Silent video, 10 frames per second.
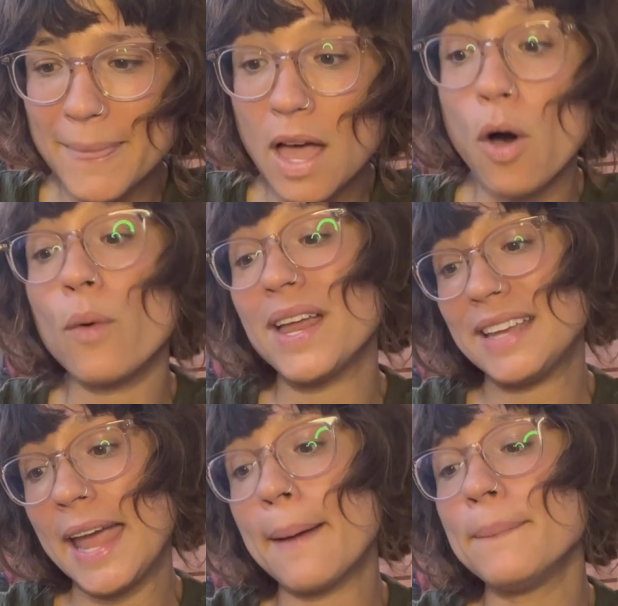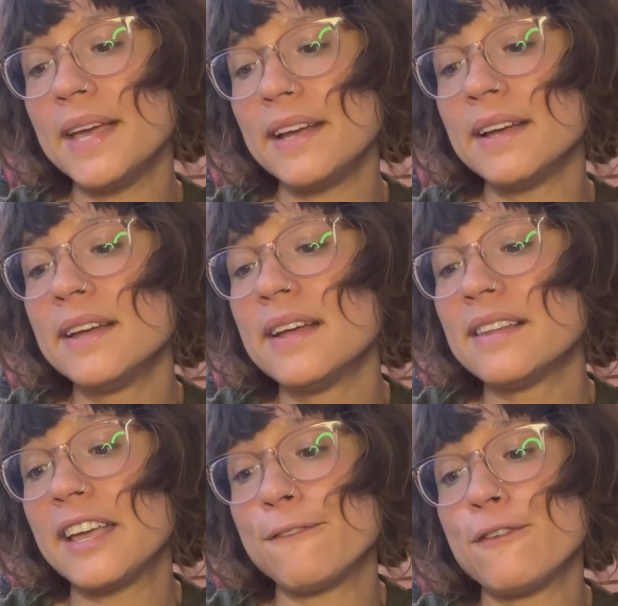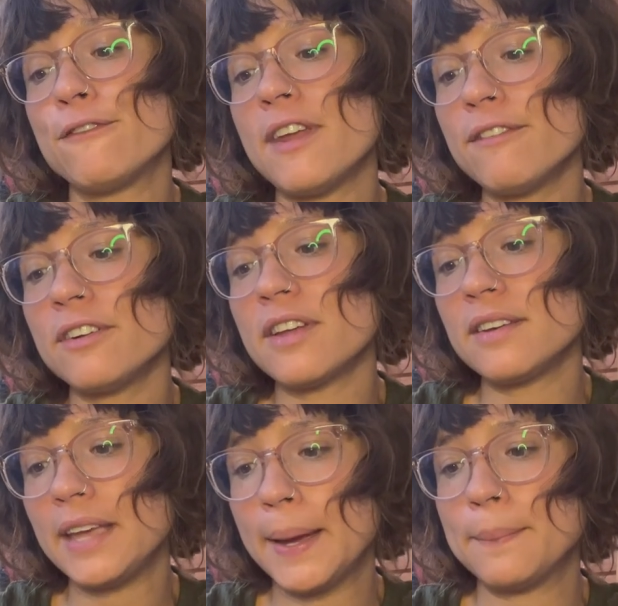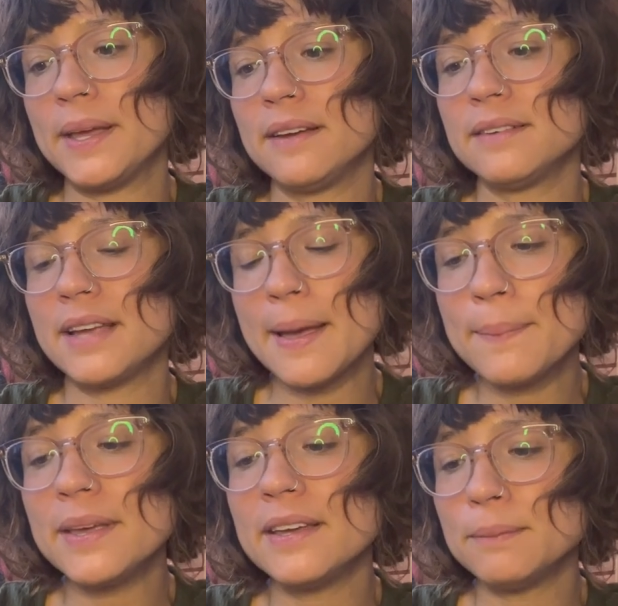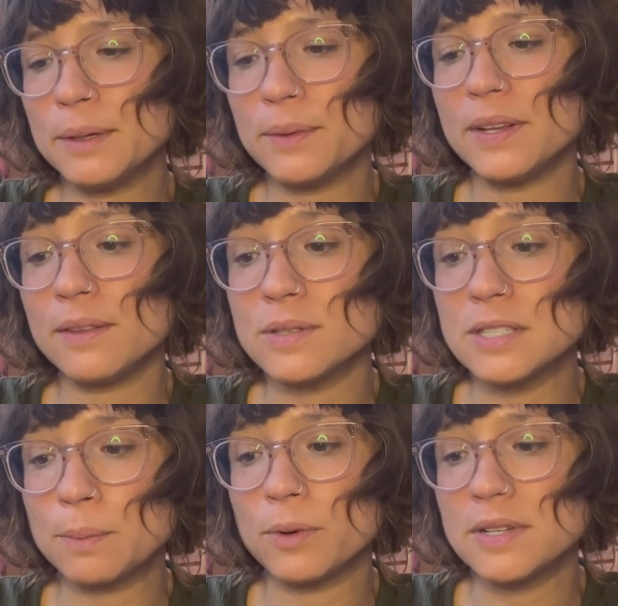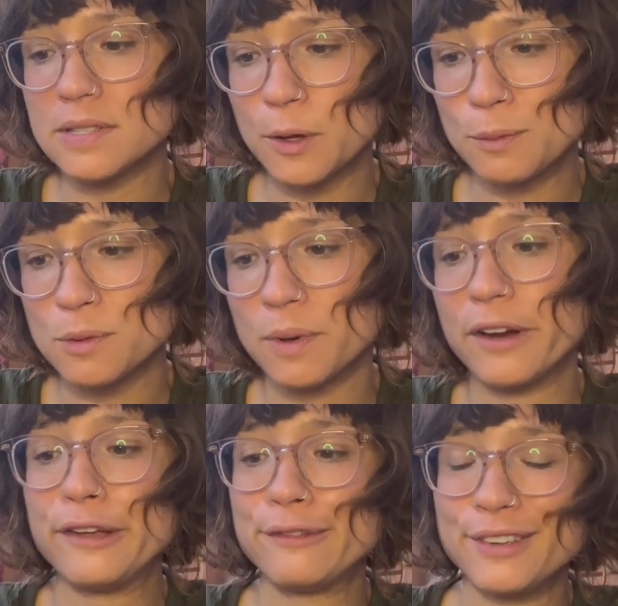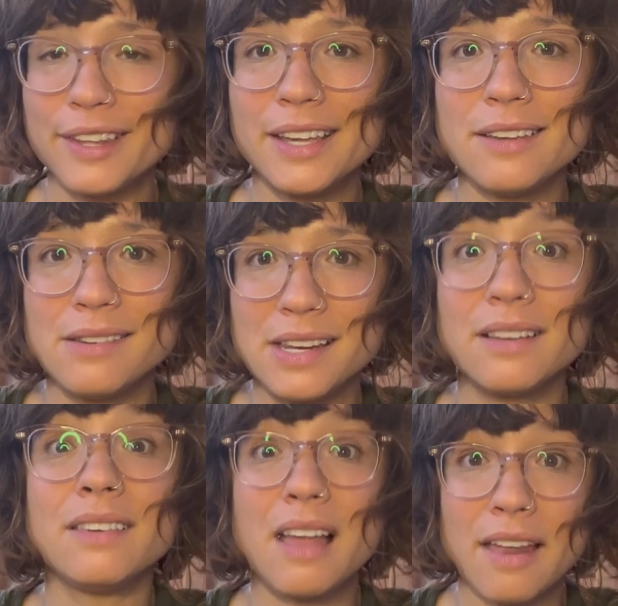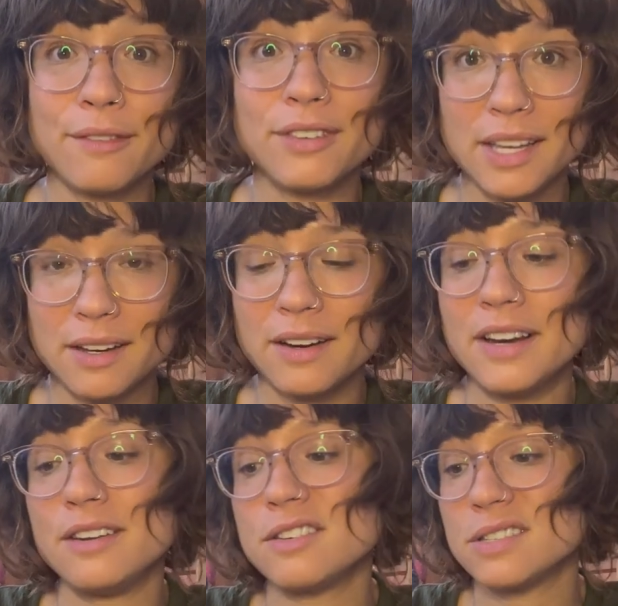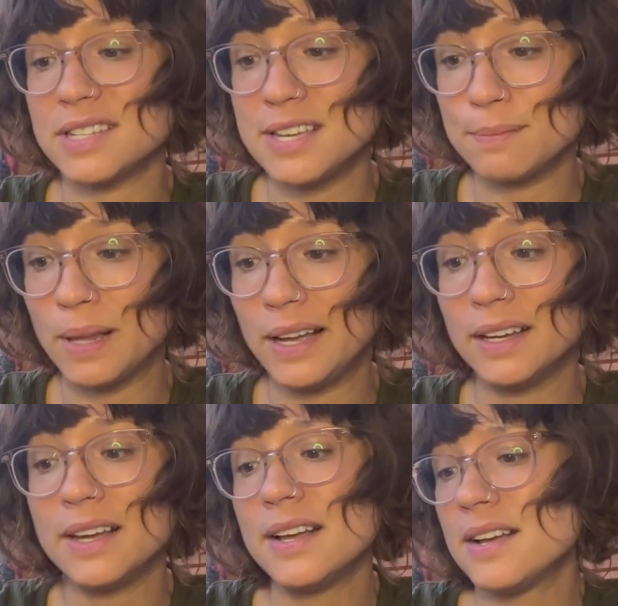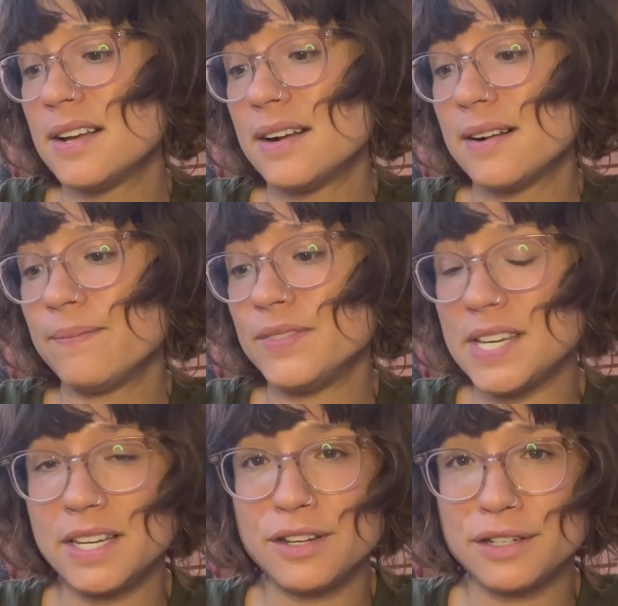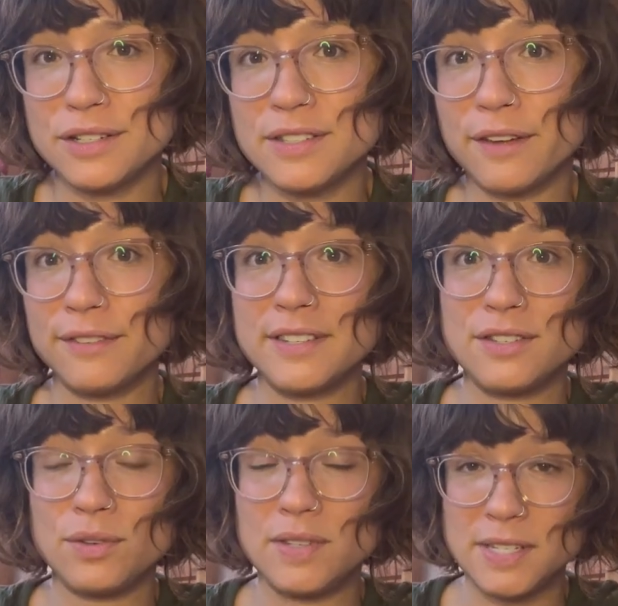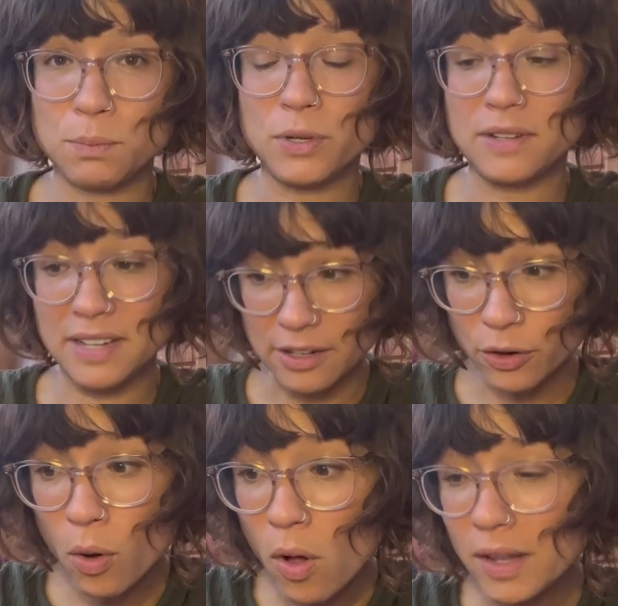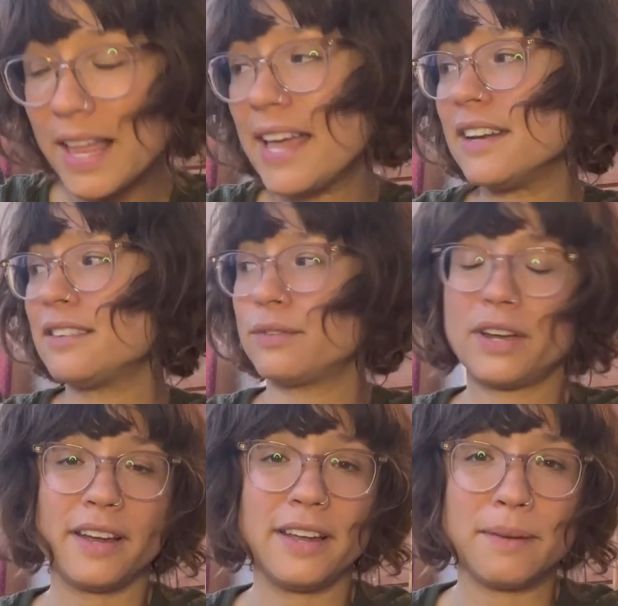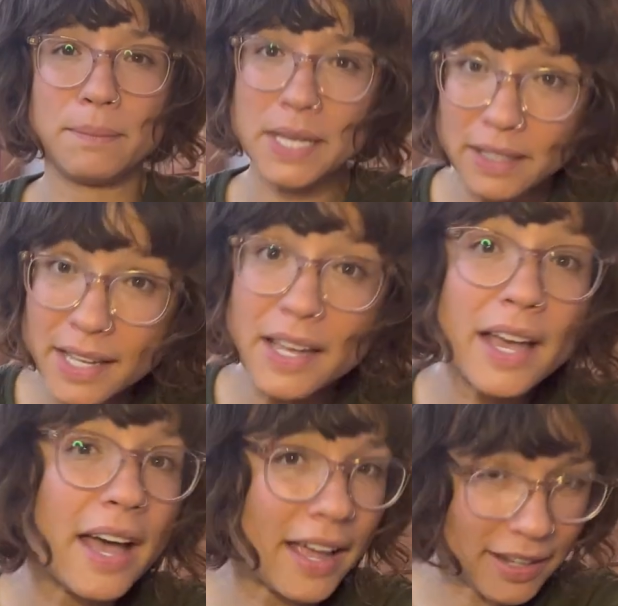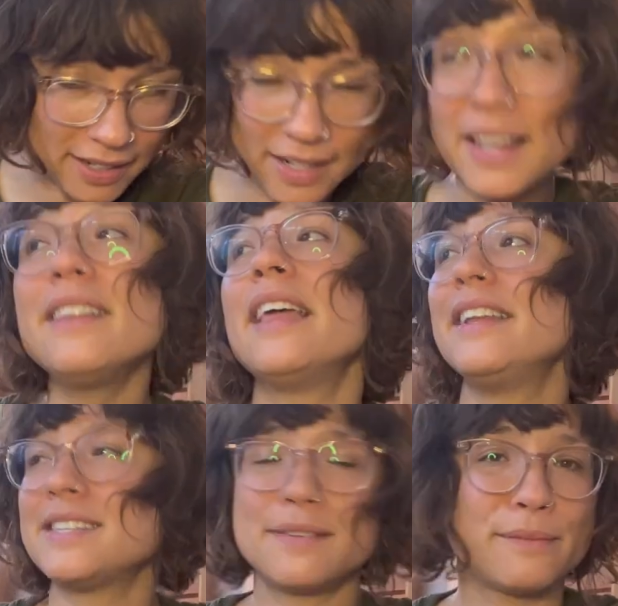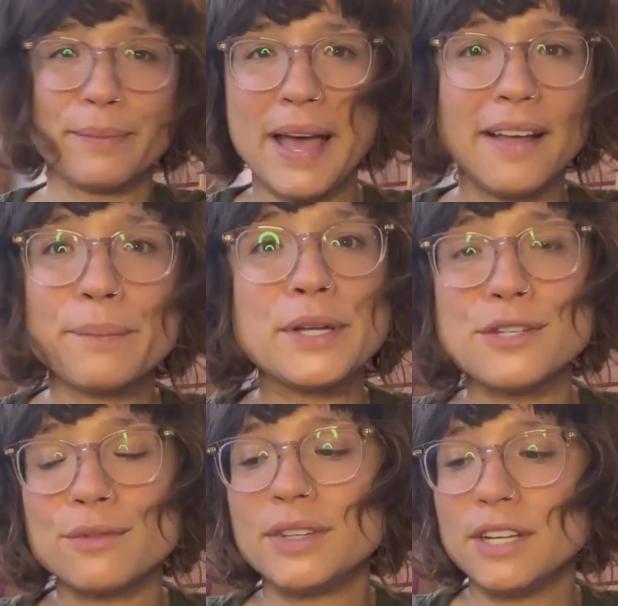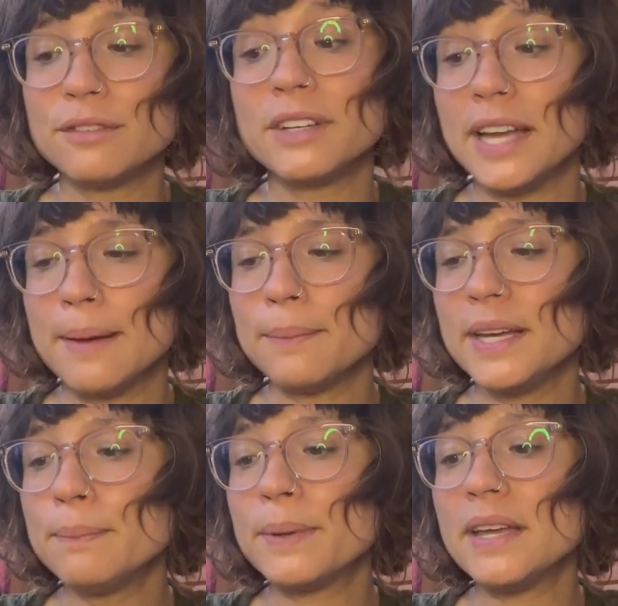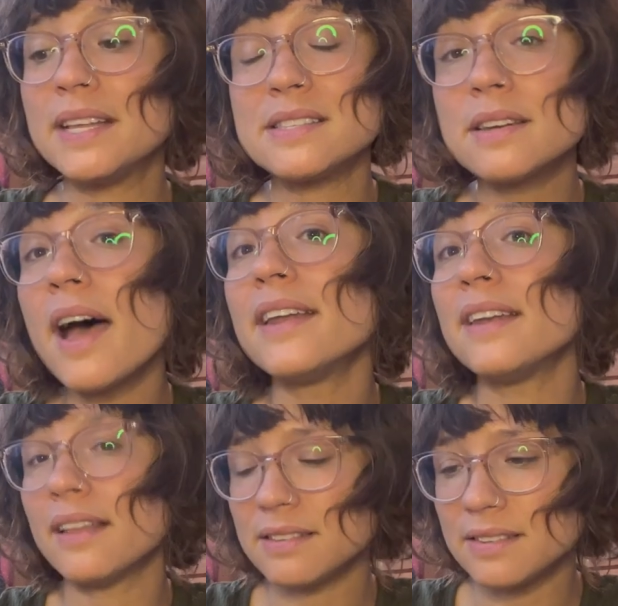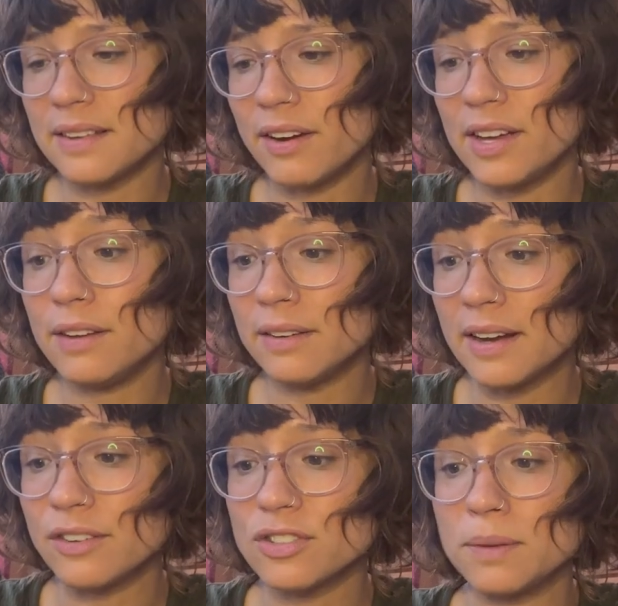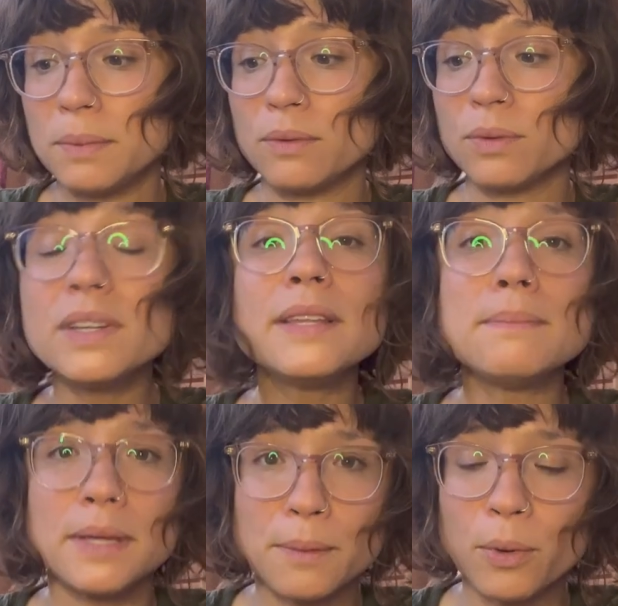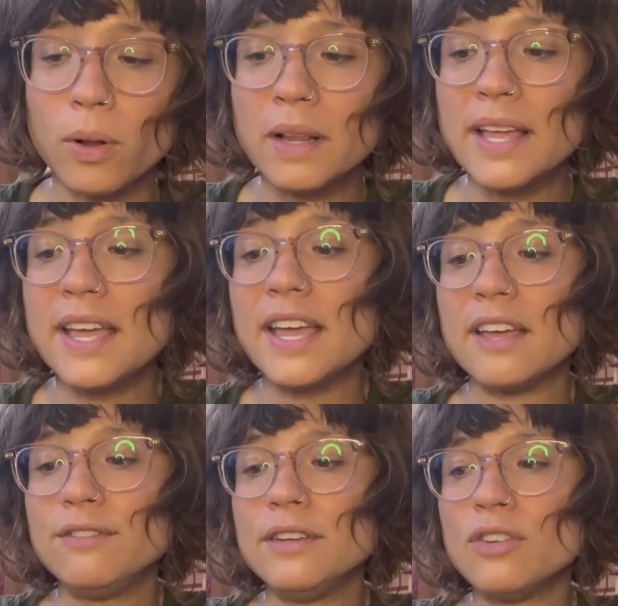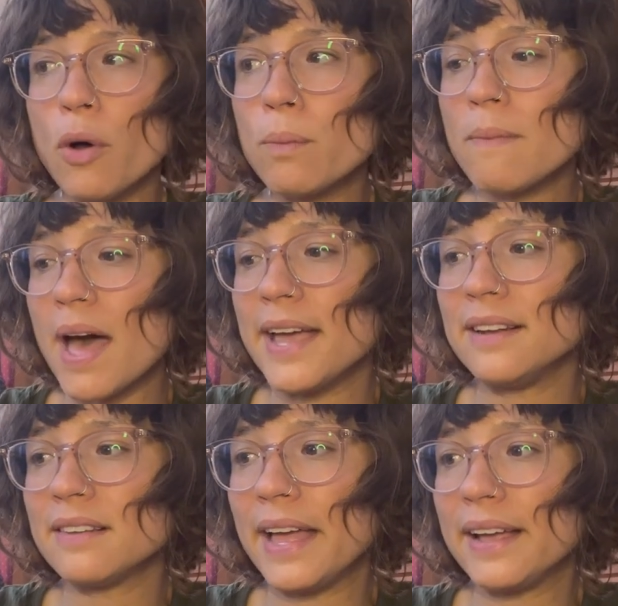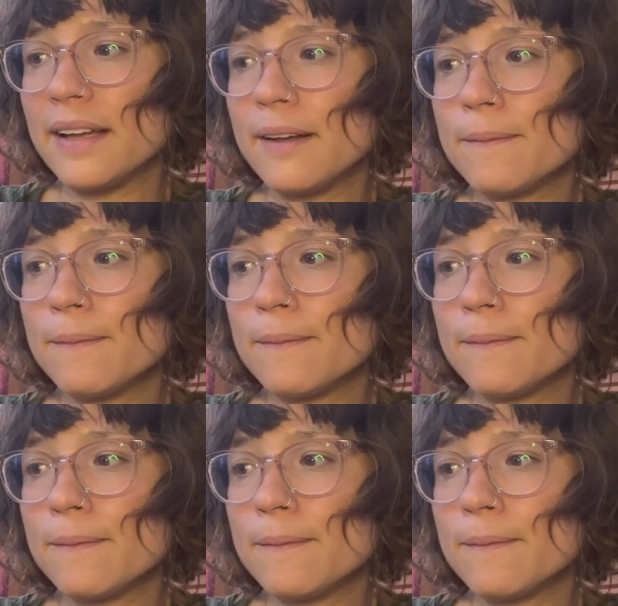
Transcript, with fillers: oh, and camping. Like if you've never done camping, camping can be one of those slippery slopes where you feel like you need a lot of gear and you just keep like digging yourself into a deeper gear hole and it's very appealing. I get it, like to buy a bunch of gear for camping, but it's not necessary. You can actually be really minimal if you don't mind like